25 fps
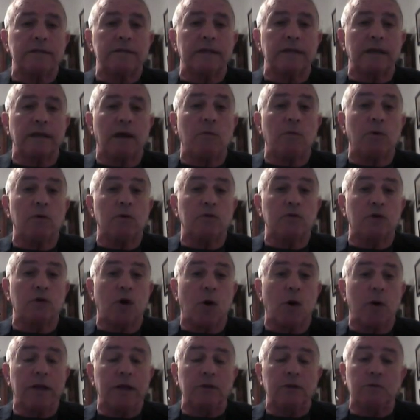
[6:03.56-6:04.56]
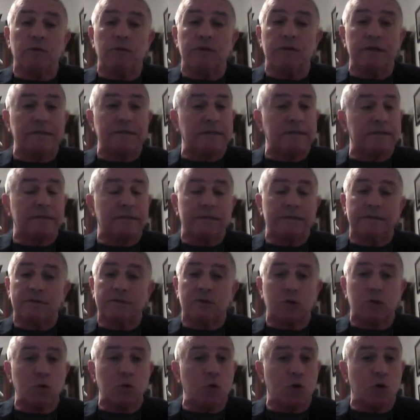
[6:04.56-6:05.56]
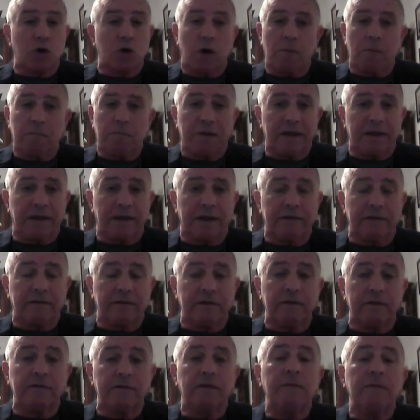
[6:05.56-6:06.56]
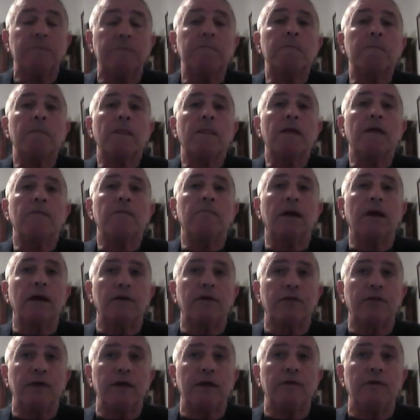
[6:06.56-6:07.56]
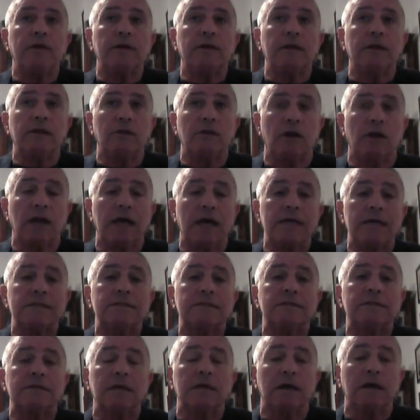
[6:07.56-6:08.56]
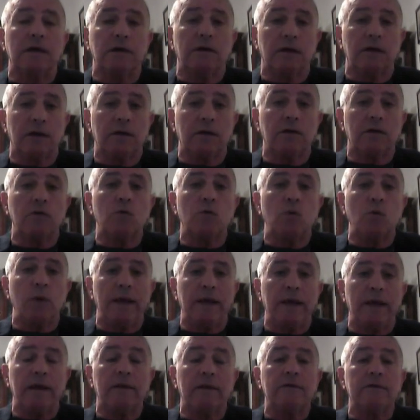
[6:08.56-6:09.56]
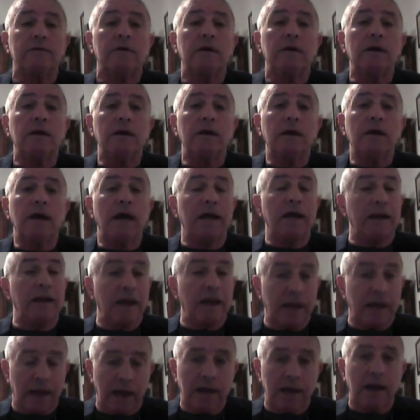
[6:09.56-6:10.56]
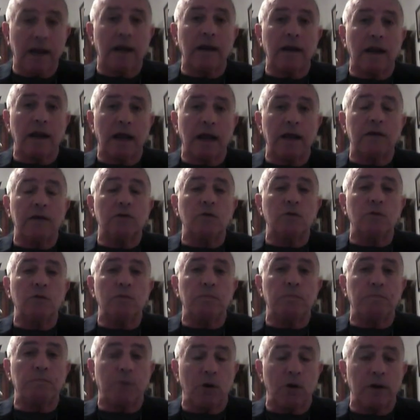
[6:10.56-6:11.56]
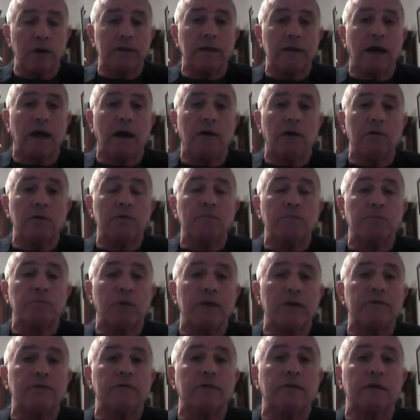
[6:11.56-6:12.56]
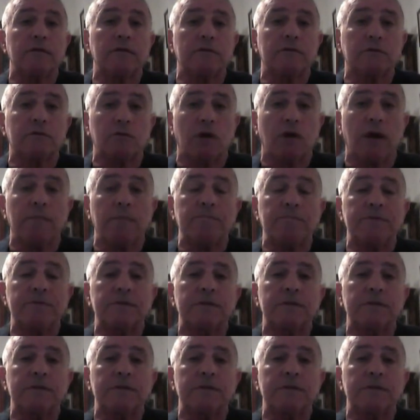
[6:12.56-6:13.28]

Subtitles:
won't go into this. This is too complicated. But I think that in the last week, and again, I'd like to point out President Trump's